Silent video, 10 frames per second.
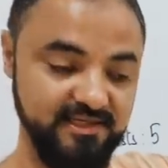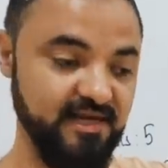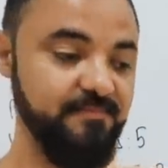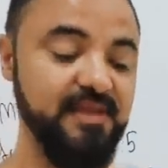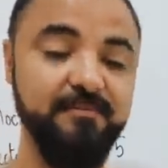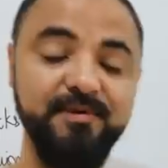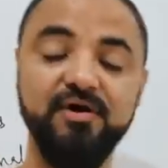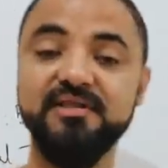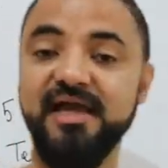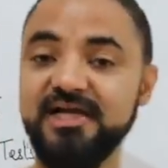Yeah,
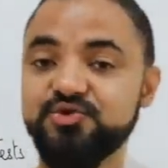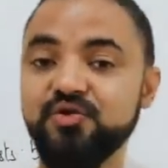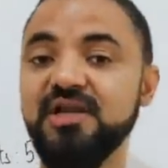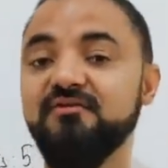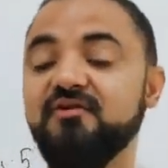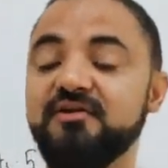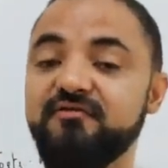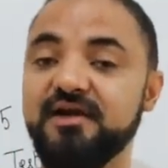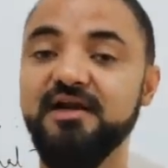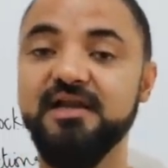because the actual level of
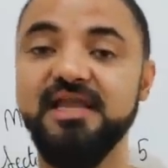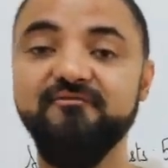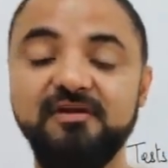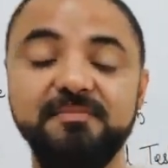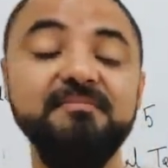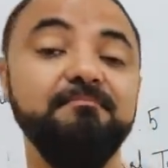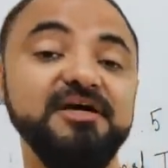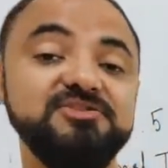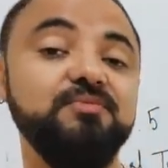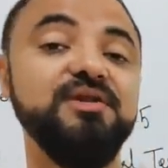difficulty will be
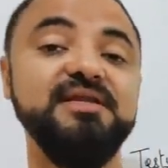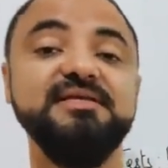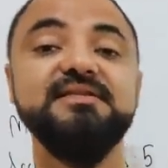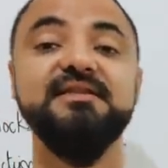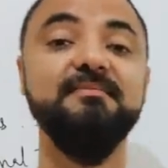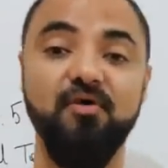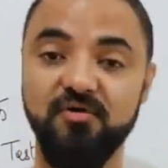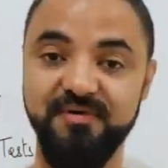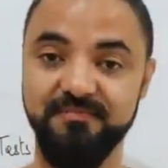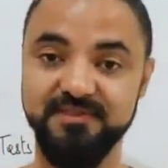much more easy than the
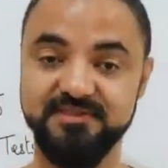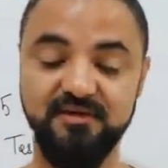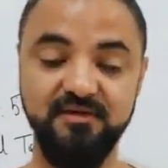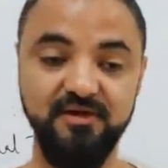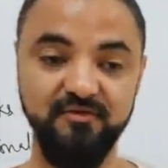mock papers.